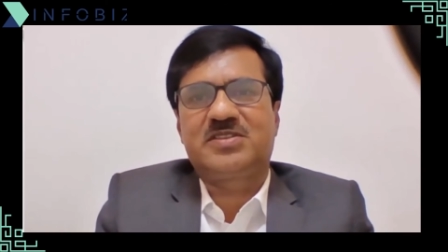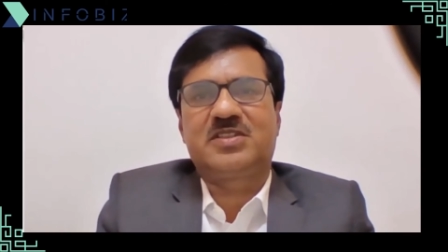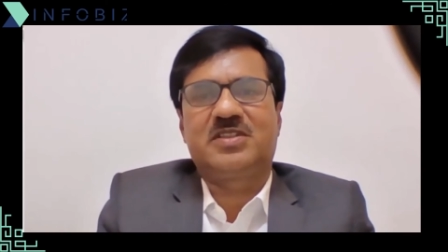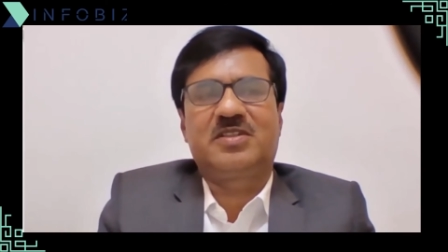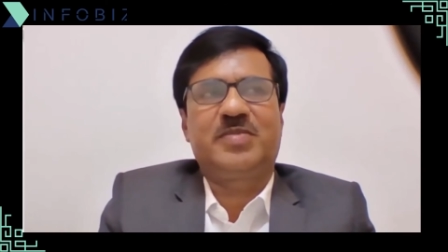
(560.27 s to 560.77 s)

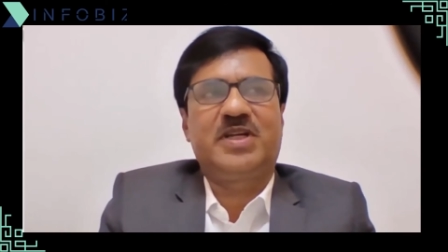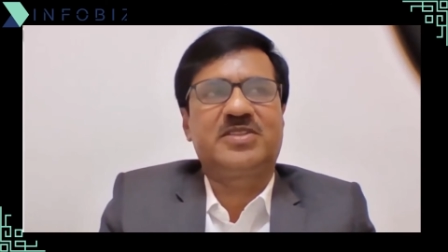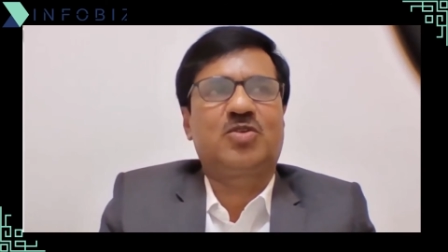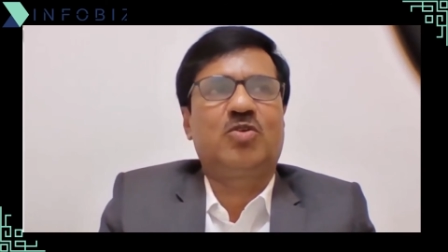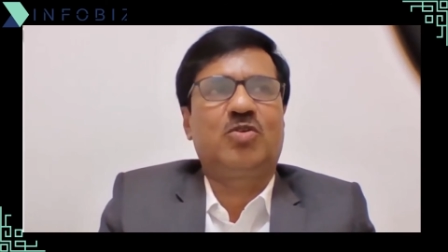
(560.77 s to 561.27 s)
the
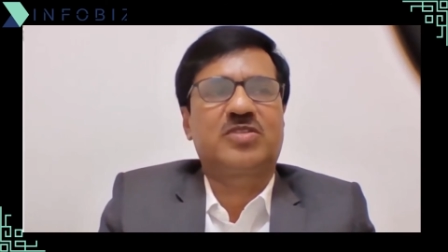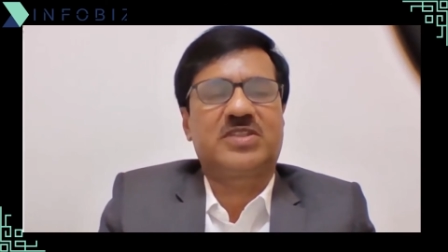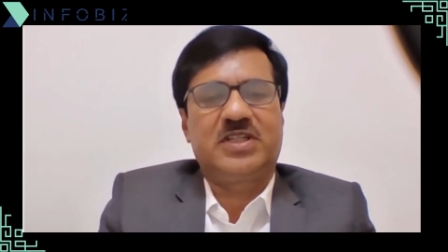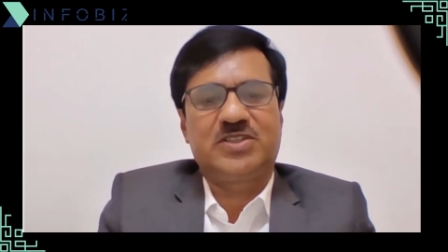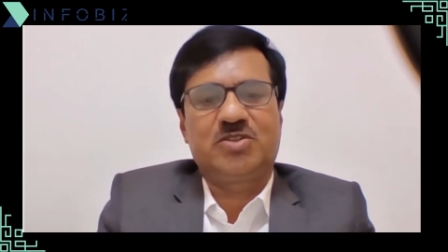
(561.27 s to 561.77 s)
bank's
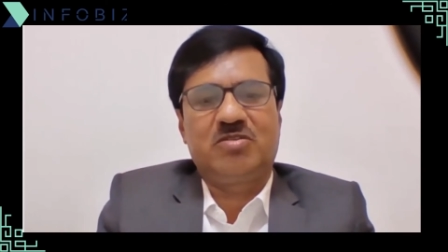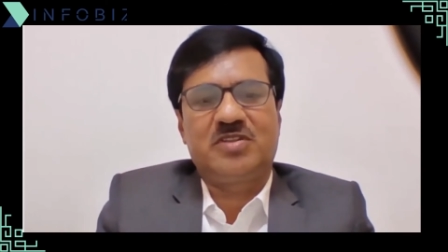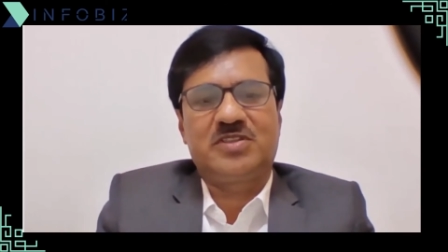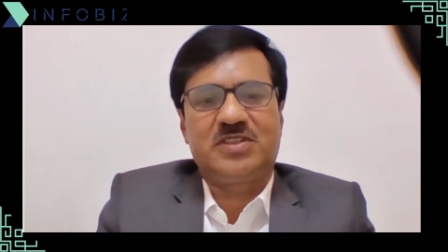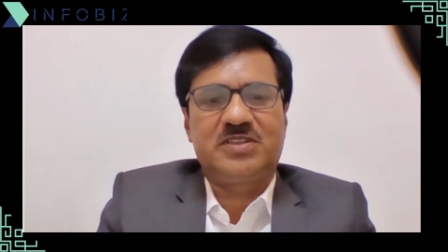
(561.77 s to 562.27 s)
cost and as well
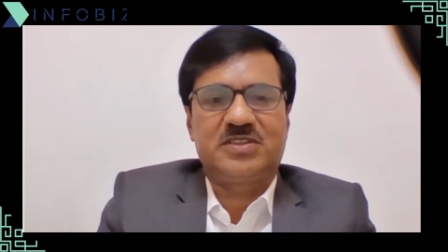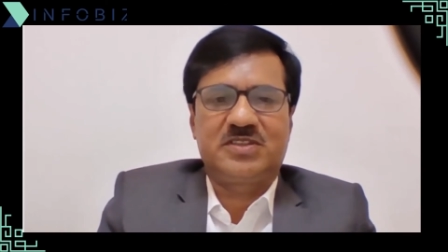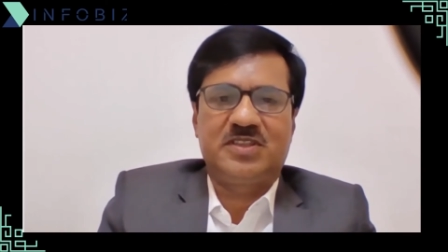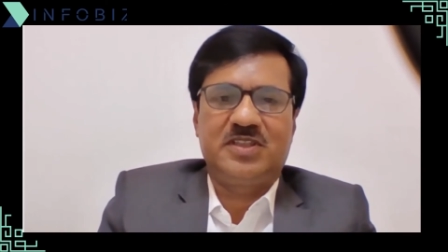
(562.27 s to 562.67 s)
as it is